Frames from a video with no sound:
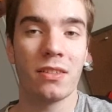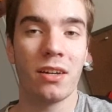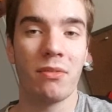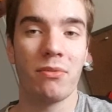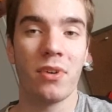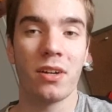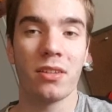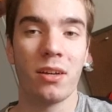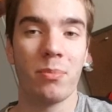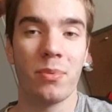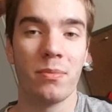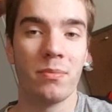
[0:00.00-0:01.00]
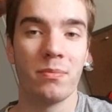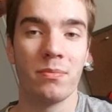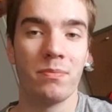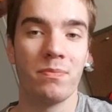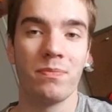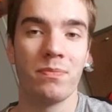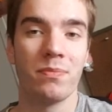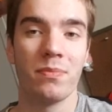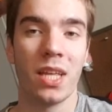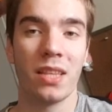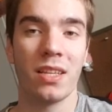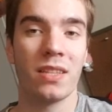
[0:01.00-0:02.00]
are fucked up.
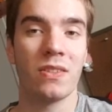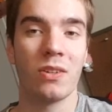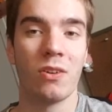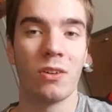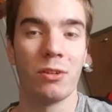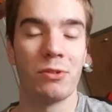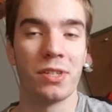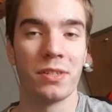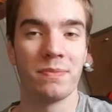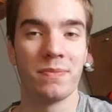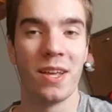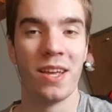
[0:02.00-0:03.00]
That's the conclusion.